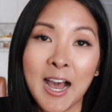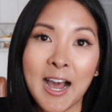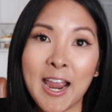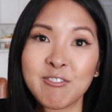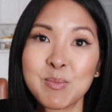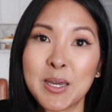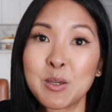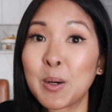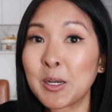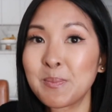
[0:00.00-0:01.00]
Hi
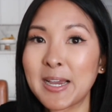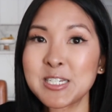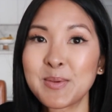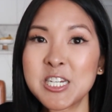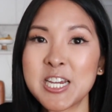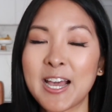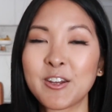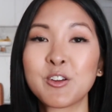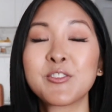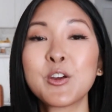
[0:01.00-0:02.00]
everybody, welcome back to my
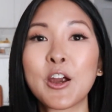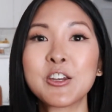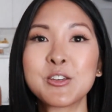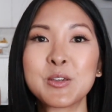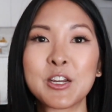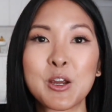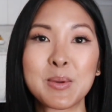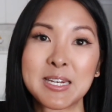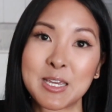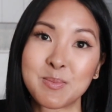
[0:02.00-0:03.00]
channel. And if you are new here,
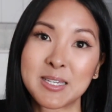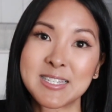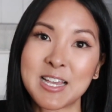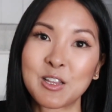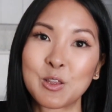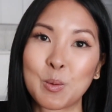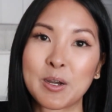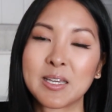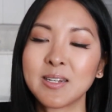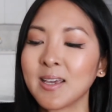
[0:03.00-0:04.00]
my name is
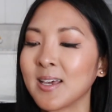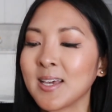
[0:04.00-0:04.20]
Lauren.